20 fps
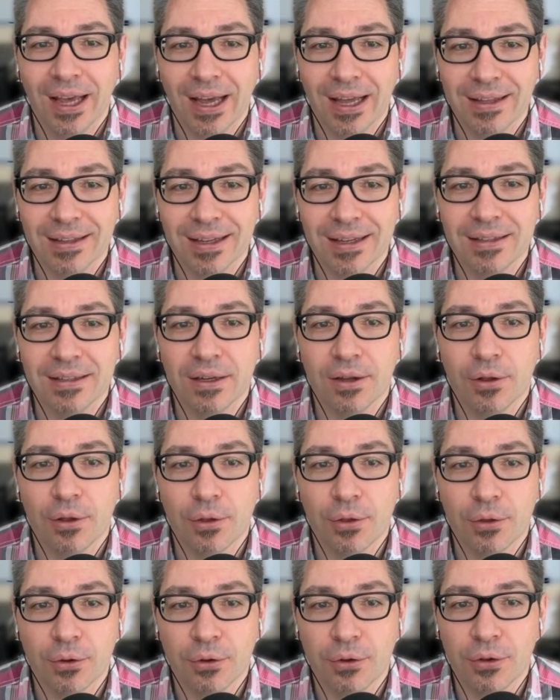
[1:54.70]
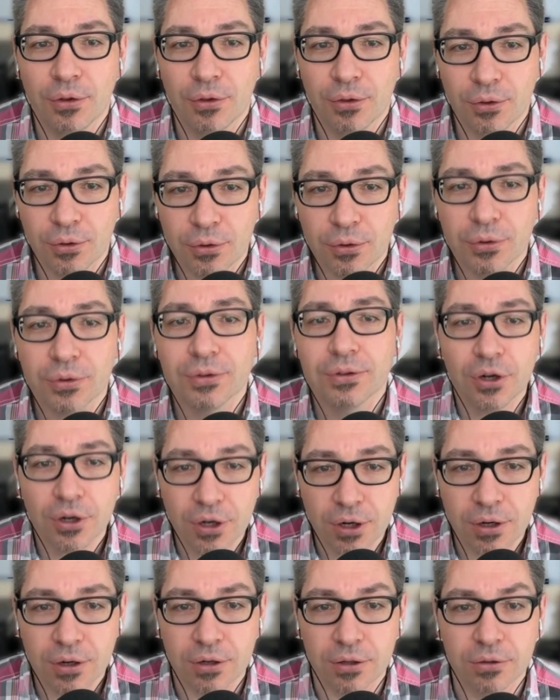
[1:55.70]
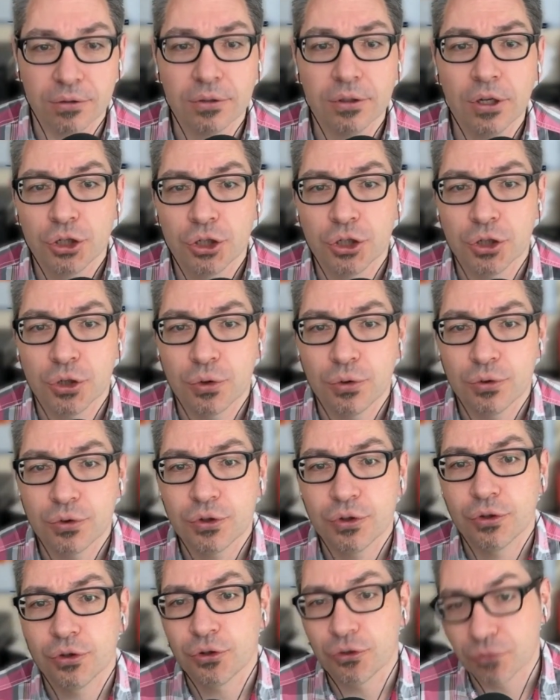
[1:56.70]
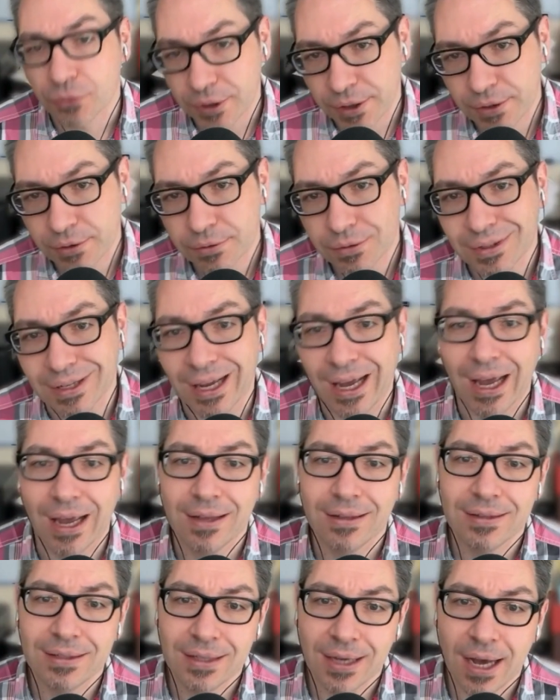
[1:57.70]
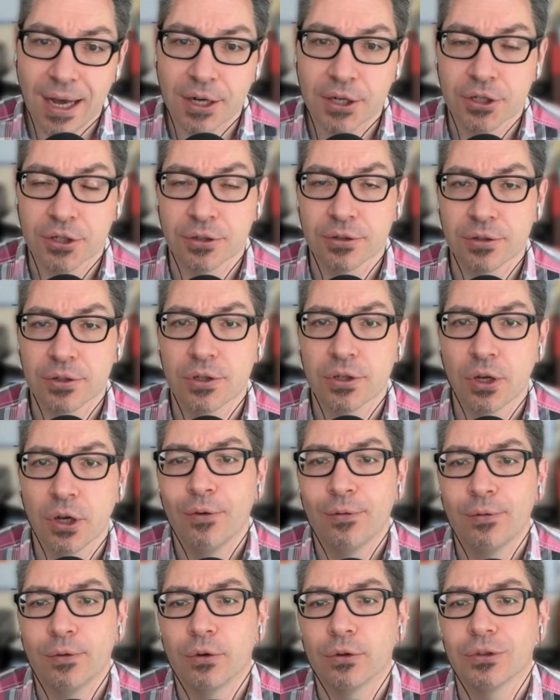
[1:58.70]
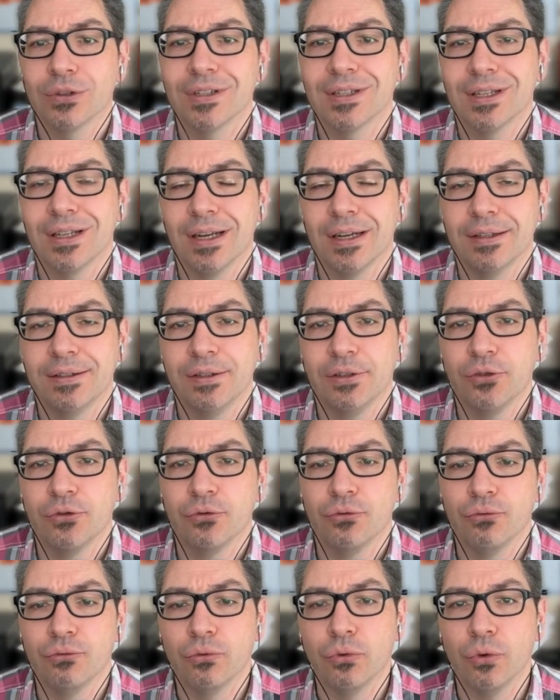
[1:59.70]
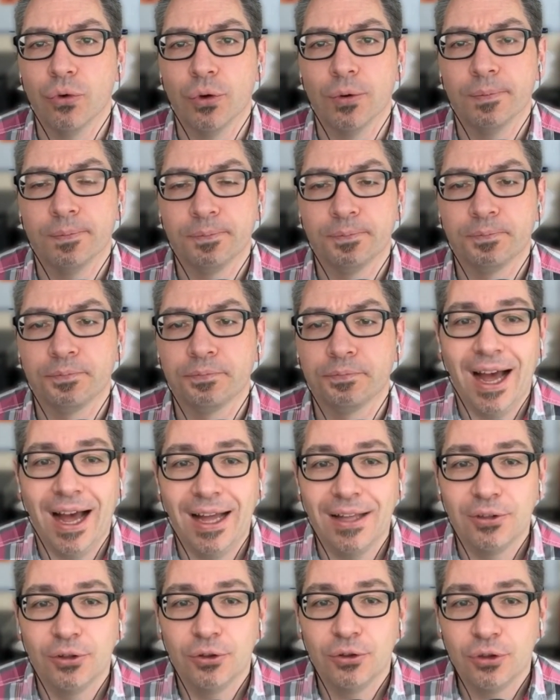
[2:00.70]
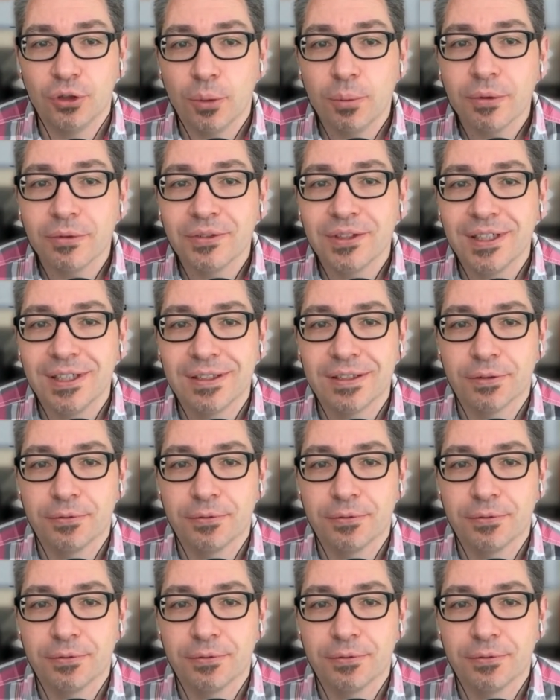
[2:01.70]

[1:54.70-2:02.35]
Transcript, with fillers: And then the third column shows the triggers and the actions for the selected rule. At the top of the